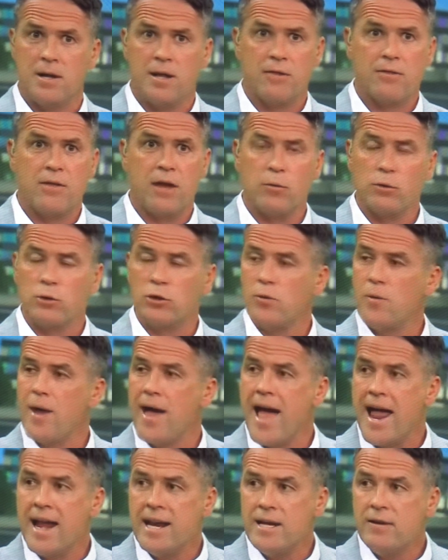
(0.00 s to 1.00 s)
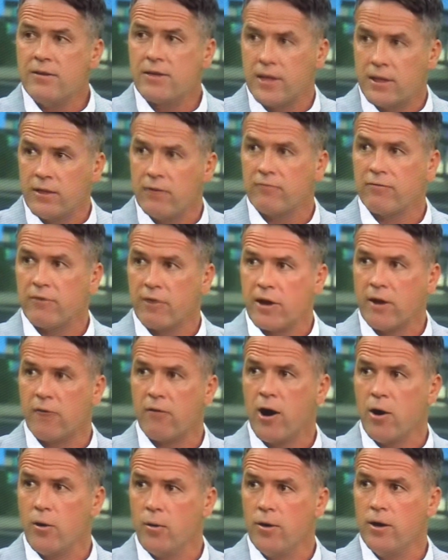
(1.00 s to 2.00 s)
They would do anything for their
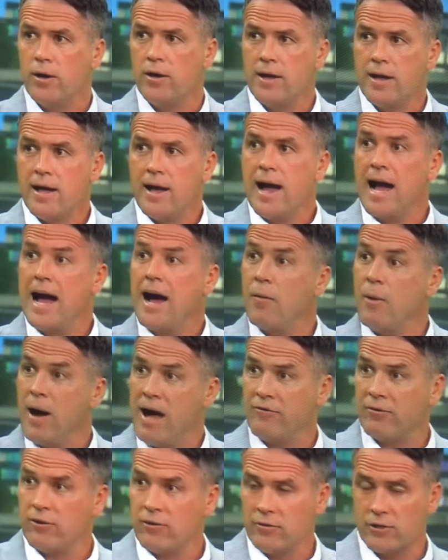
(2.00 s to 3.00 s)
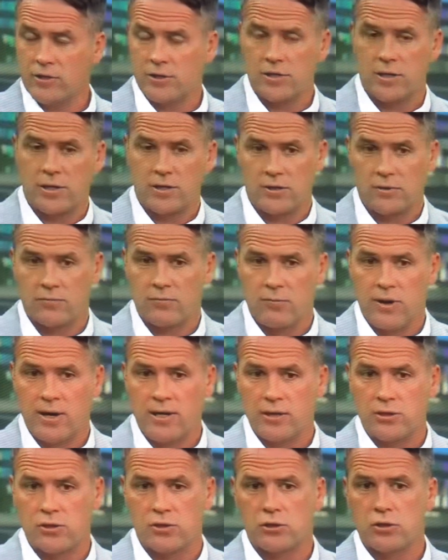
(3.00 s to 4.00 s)
own. However, as Wright
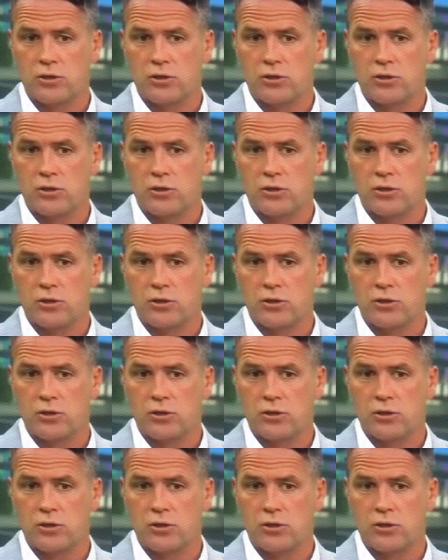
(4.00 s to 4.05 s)
has just